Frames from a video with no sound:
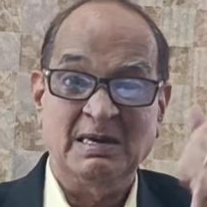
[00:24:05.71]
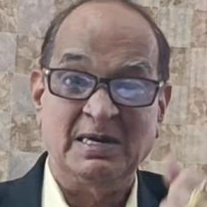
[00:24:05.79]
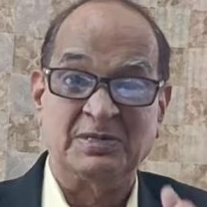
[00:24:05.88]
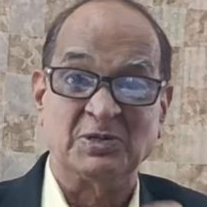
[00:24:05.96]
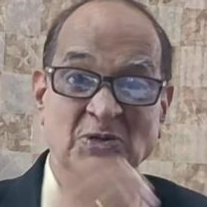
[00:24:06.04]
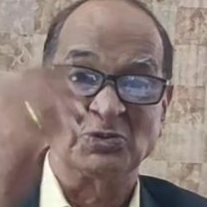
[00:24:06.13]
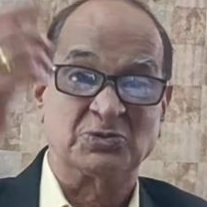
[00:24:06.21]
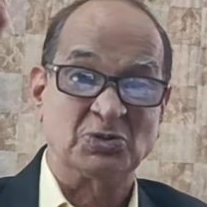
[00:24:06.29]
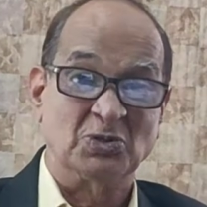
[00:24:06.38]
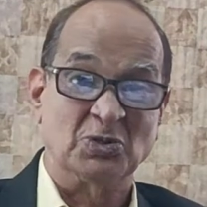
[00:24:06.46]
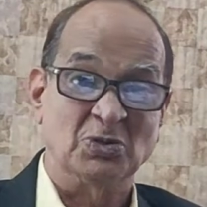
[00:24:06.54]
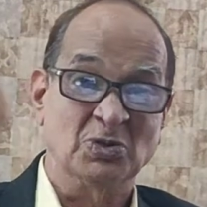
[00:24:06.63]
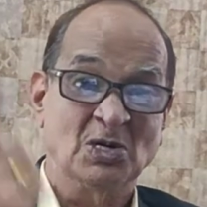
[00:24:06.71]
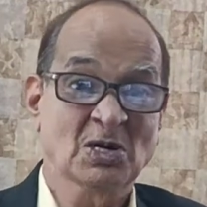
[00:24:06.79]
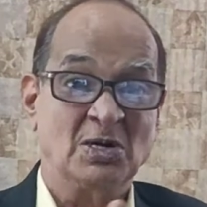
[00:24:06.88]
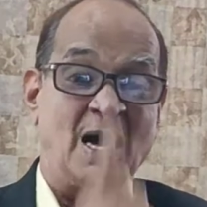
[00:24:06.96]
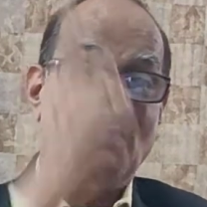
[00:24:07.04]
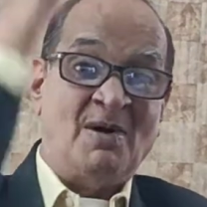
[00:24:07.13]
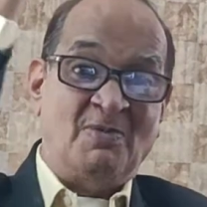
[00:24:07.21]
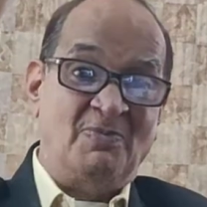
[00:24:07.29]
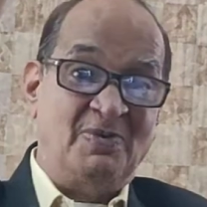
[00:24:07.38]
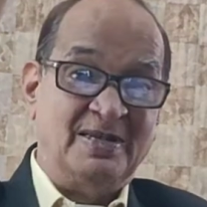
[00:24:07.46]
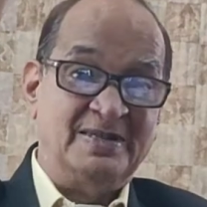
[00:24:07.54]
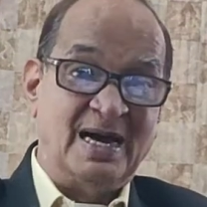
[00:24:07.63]
It used to come
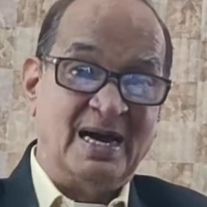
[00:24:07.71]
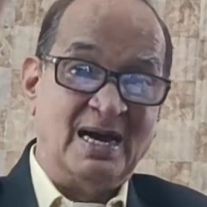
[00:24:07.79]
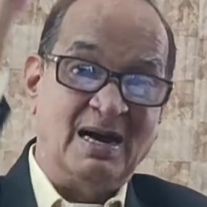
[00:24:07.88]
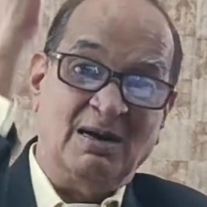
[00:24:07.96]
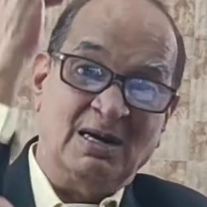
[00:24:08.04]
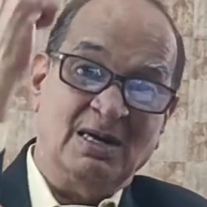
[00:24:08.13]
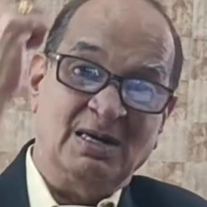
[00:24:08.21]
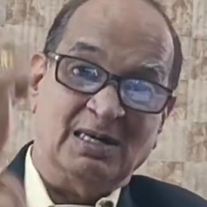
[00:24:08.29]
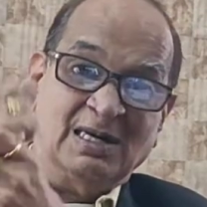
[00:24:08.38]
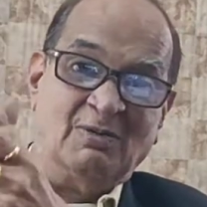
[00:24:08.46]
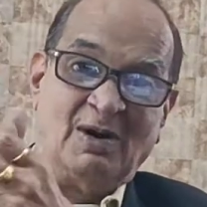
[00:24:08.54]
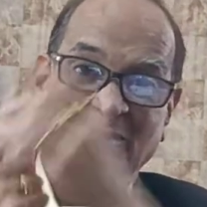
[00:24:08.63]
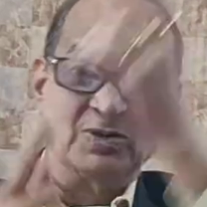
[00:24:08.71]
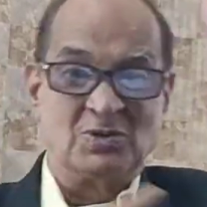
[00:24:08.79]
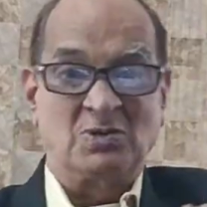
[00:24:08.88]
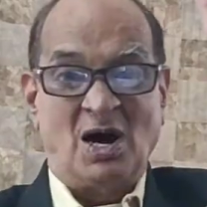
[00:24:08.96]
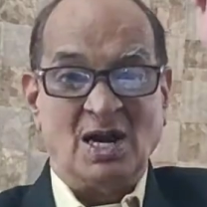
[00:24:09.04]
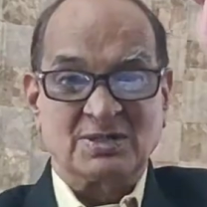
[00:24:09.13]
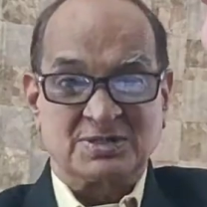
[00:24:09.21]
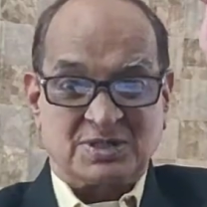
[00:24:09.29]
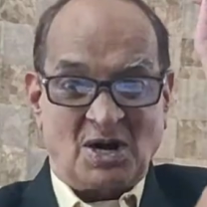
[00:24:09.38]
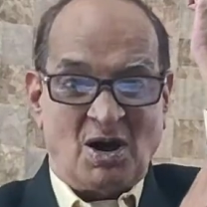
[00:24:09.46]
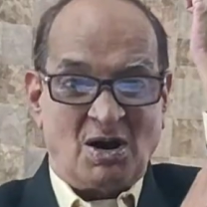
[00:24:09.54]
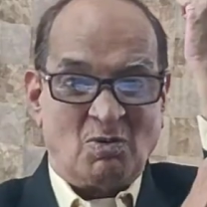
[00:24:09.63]
up with a, uh, uh, what do you call,
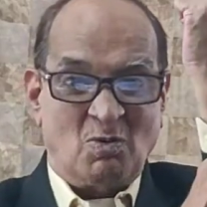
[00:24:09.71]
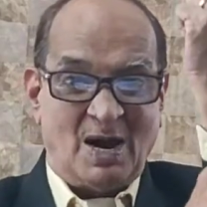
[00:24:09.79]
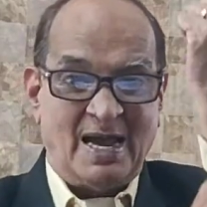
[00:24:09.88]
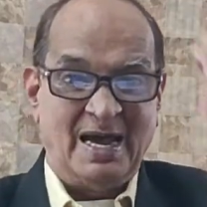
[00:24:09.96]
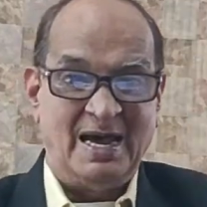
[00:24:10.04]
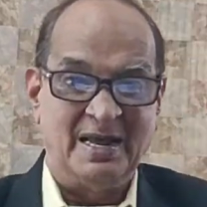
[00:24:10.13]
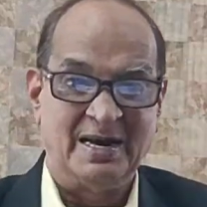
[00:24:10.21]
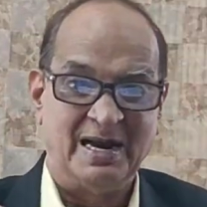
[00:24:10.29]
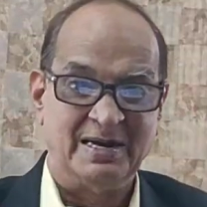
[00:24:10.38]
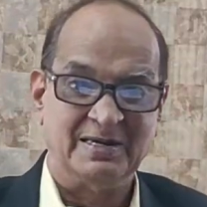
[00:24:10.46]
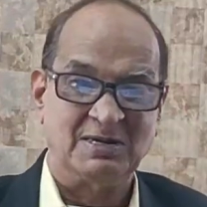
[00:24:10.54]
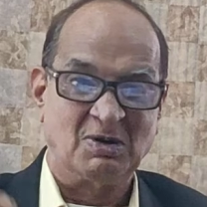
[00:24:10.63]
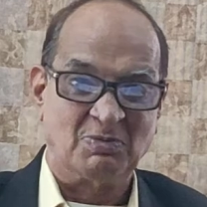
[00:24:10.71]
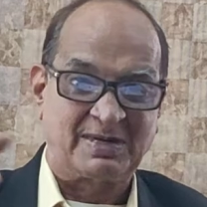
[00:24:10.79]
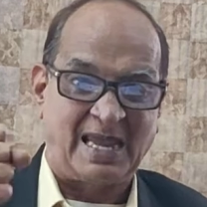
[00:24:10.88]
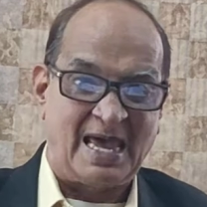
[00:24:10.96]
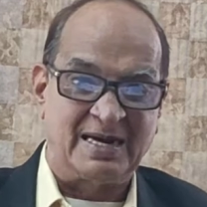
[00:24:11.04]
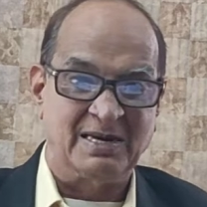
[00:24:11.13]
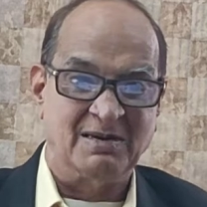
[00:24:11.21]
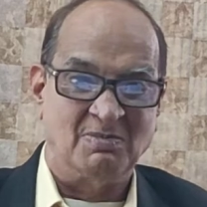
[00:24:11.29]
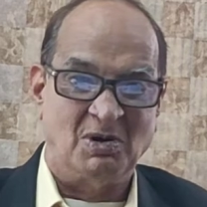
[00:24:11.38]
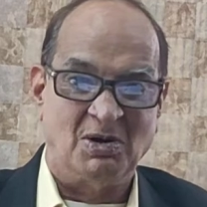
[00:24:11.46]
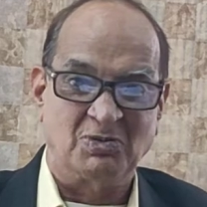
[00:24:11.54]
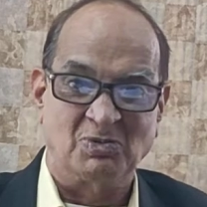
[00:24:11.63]
strong wire and it would carry
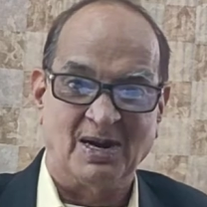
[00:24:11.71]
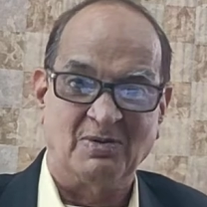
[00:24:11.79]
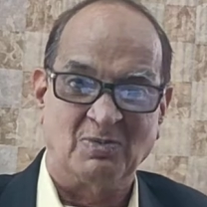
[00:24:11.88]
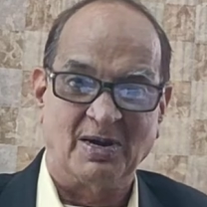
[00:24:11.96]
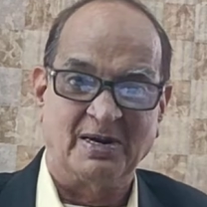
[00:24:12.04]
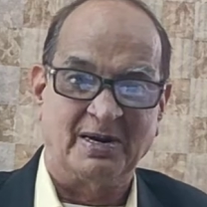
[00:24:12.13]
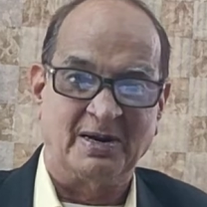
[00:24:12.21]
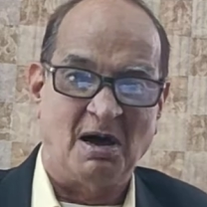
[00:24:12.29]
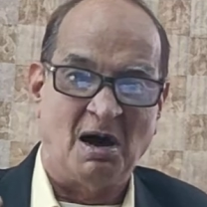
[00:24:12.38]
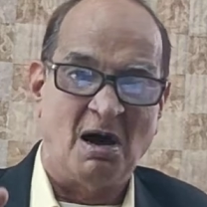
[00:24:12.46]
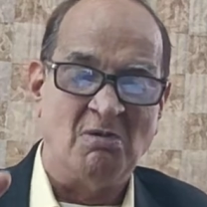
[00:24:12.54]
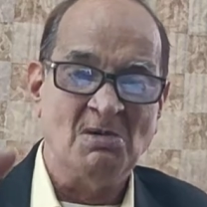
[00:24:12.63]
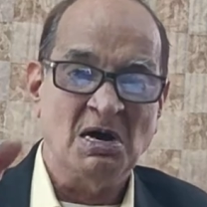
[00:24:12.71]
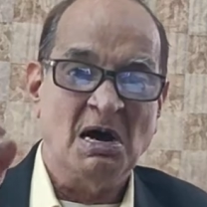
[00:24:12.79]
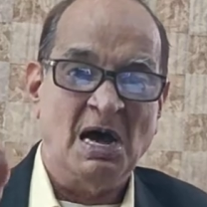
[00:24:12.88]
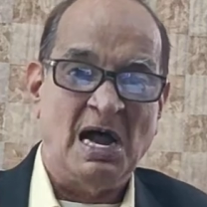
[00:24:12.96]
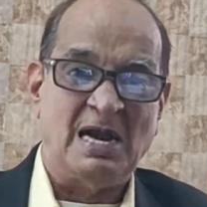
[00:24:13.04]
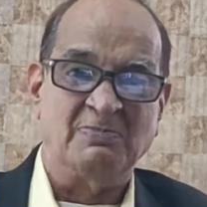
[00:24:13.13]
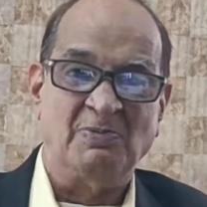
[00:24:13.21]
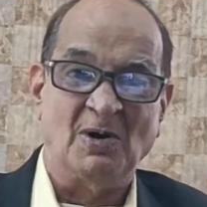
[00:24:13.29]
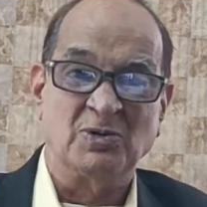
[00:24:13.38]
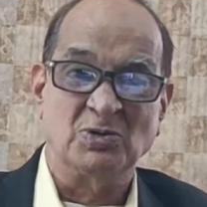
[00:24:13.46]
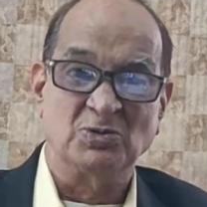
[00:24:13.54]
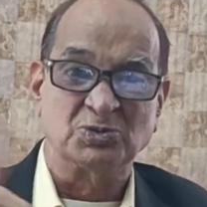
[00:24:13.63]
about one, one and a half. And
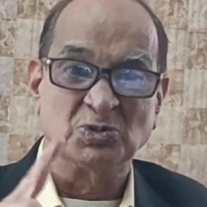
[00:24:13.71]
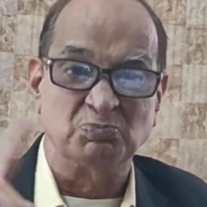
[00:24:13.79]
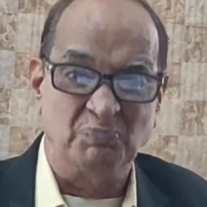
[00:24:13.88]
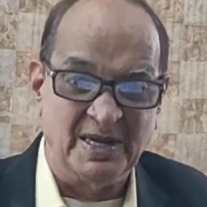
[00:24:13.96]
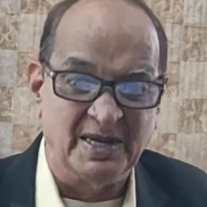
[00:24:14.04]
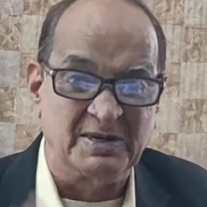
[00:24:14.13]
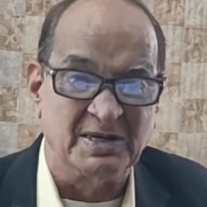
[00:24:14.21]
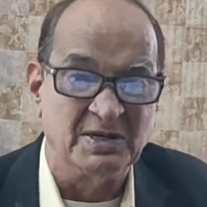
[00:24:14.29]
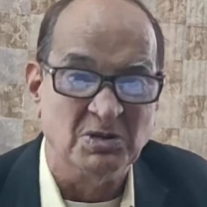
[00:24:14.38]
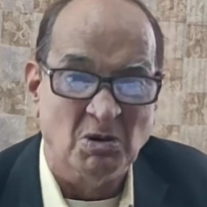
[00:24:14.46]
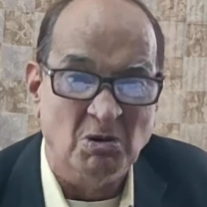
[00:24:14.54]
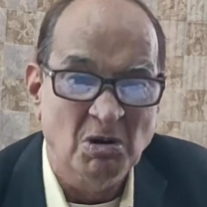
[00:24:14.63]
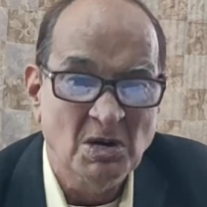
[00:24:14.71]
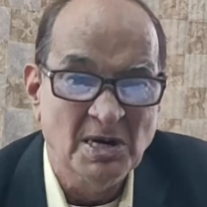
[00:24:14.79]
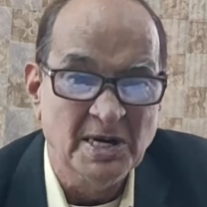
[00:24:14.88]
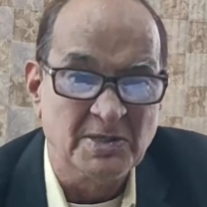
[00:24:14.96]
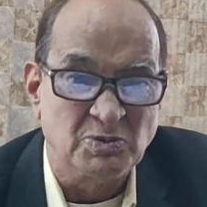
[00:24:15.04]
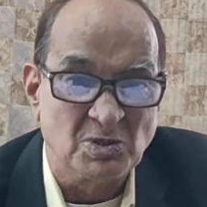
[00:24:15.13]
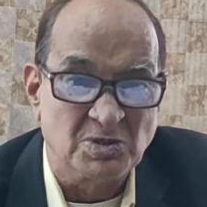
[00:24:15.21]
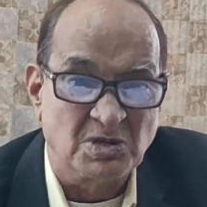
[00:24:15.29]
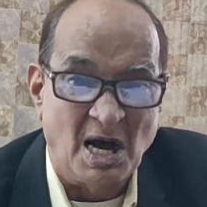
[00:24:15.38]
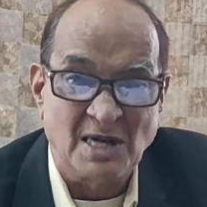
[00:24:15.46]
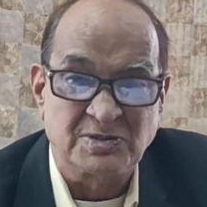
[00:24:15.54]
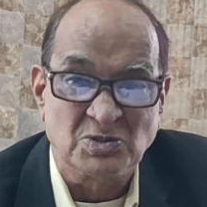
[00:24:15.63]
for you to speak, you know, it would
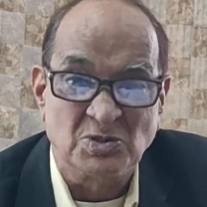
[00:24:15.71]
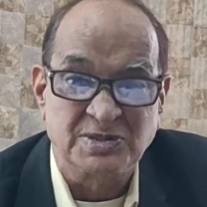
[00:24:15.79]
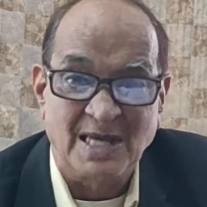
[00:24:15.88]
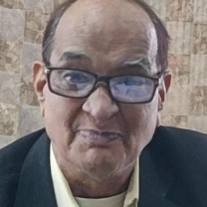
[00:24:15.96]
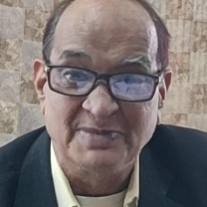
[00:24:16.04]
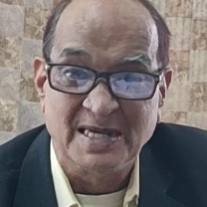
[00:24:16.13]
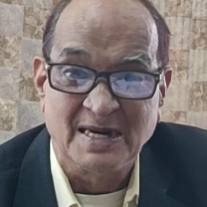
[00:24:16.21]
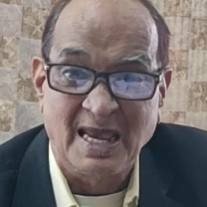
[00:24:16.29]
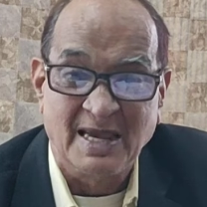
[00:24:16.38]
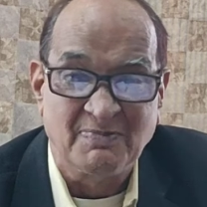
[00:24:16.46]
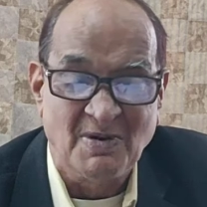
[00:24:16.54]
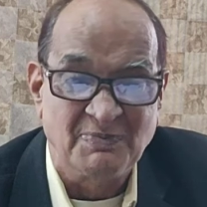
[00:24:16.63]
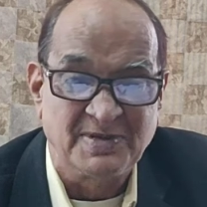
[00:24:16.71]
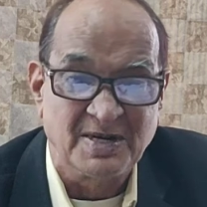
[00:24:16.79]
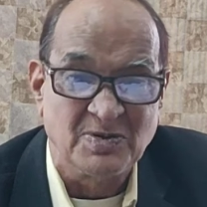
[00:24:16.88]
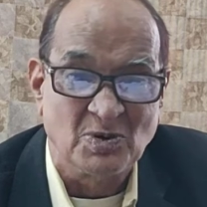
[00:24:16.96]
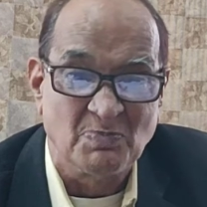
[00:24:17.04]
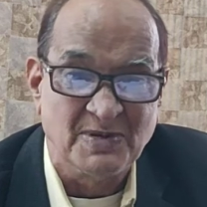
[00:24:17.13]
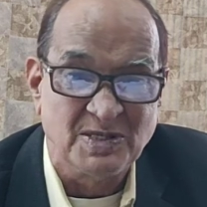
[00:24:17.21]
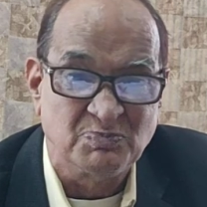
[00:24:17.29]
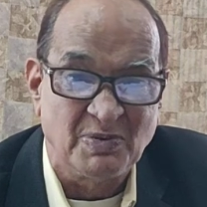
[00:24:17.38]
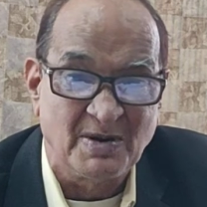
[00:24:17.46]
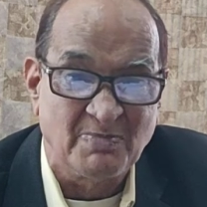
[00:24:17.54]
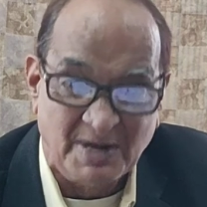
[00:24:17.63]
cost you something like 15 rupees
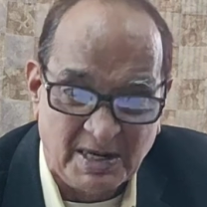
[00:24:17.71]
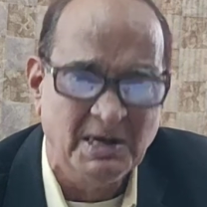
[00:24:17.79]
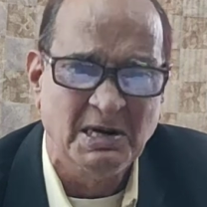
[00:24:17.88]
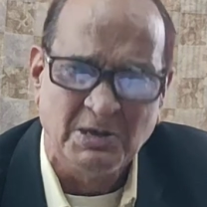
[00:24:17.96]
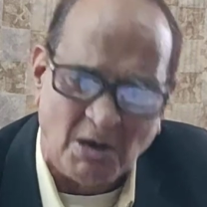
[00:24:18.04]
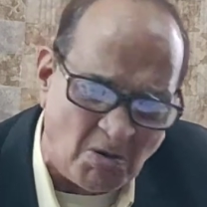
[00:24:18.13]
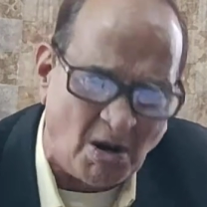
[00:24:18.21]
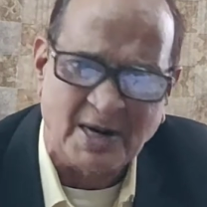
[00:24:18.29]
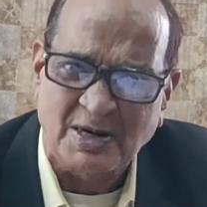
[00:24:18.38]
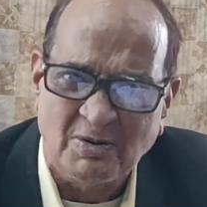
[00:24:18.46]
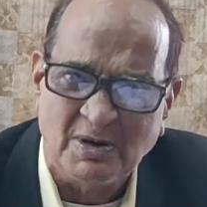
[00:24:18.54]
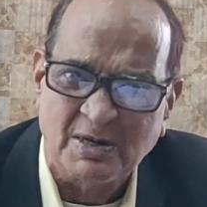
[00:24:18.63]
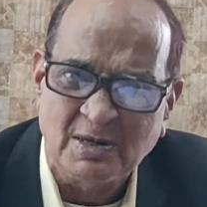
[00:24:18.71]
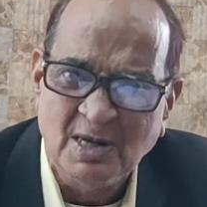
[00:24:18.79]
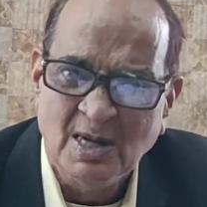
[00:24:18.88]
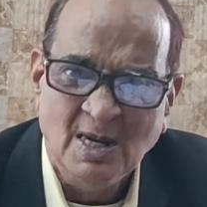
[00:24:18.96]
per minute or whatever.